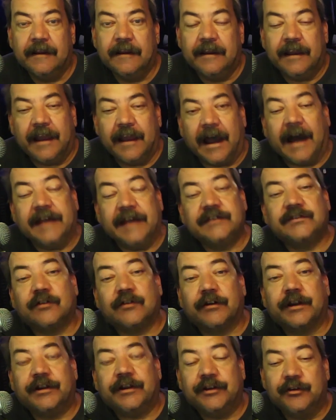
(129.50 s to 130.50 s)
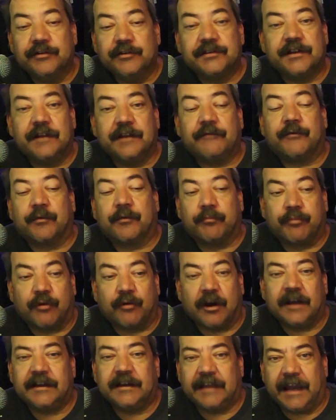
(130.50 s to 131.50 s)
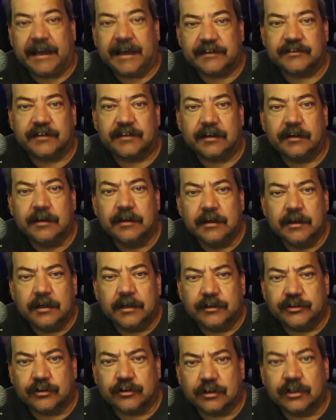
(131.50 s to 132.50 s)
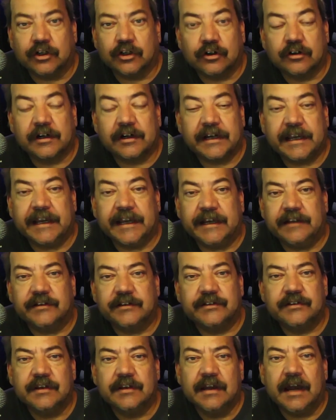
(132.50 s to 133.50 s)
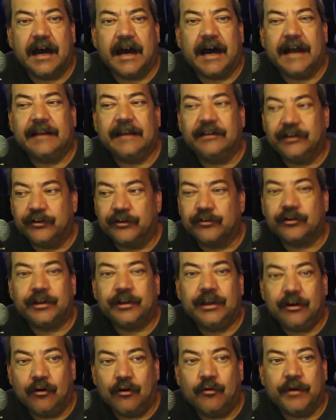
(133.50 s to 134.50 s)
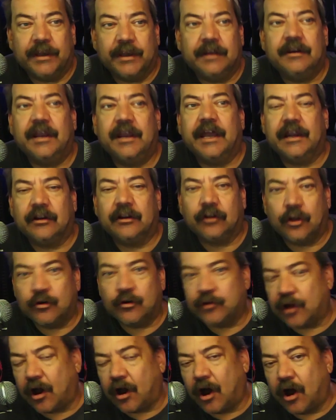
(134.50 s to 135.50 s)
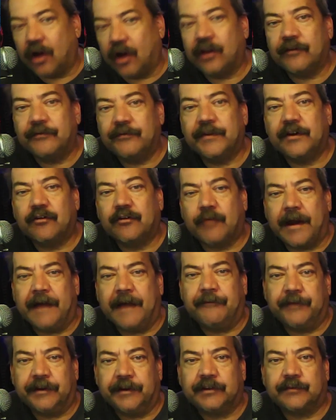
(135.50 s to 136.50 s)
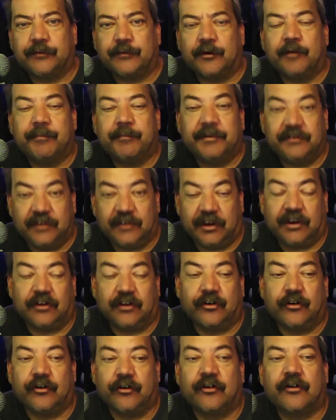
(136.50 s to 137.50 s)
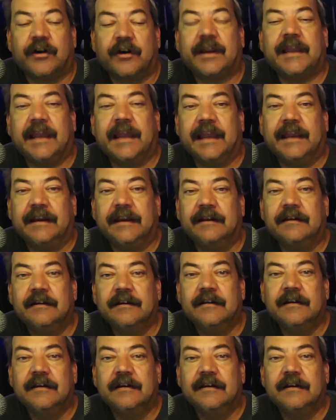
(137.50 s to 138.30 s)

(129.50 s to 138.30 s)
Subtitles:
I started using it for broadcasting. During hurricanes, I literally go in and load all of the graphics for a particular hurricane.